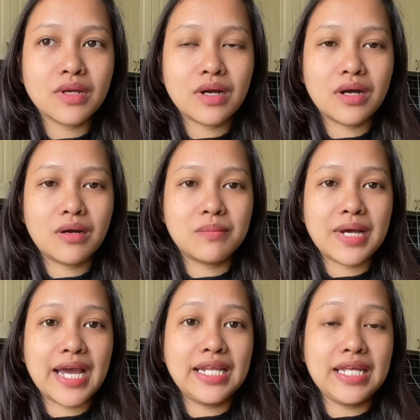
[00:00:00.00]

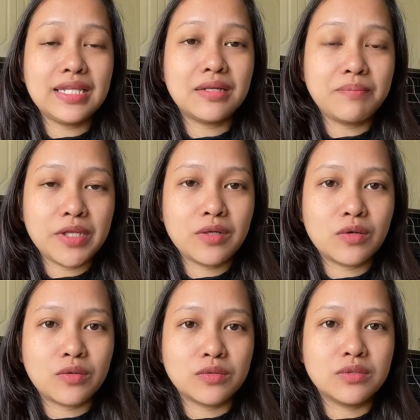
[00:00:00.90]
I need the PIN
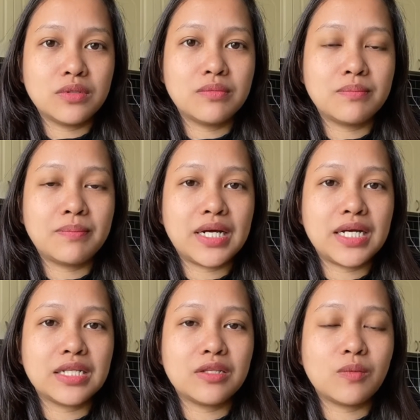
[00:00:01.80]
code.
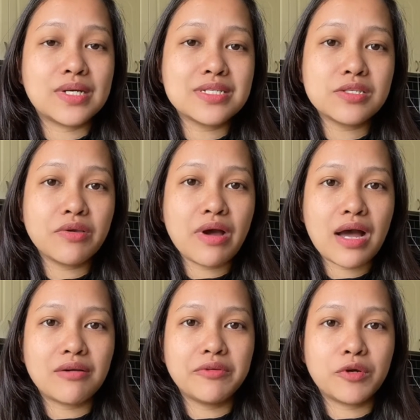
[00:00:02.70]
But once you
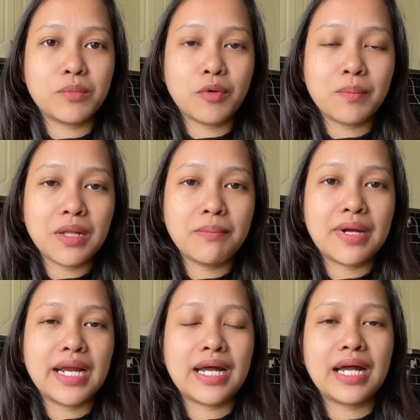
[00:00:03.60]
have your mobile
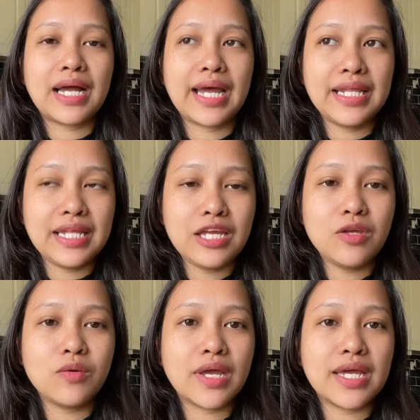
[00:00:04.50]
bank ID,
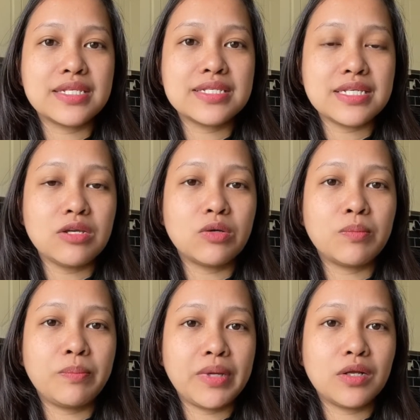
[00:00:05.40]
you can see your
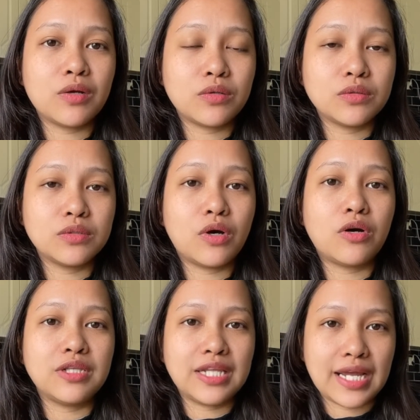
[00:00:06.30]
PIN code
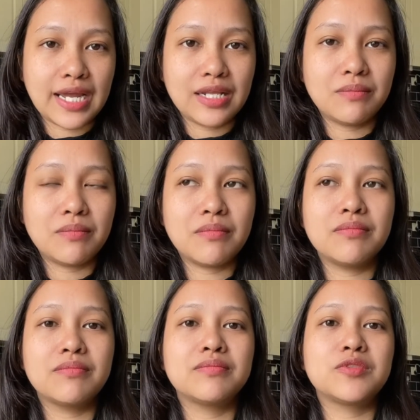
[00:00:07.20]
online
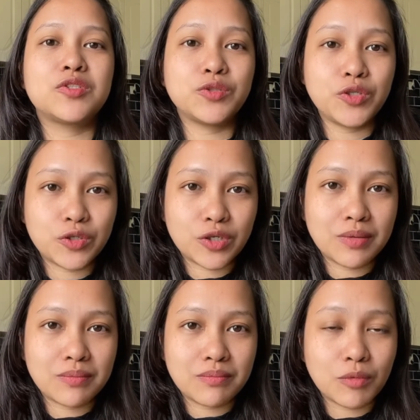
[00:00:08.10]
through
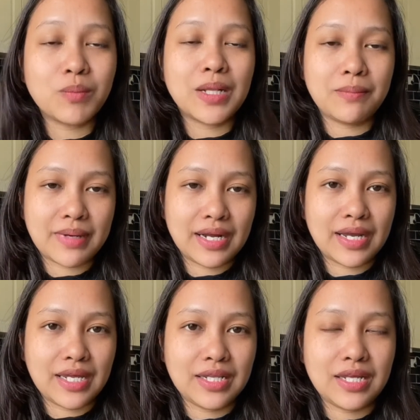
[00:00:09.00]
your mobile bank
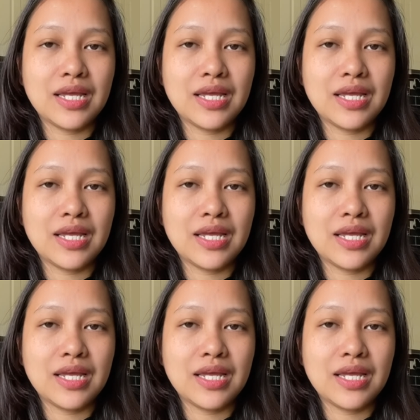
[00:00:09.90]
ID.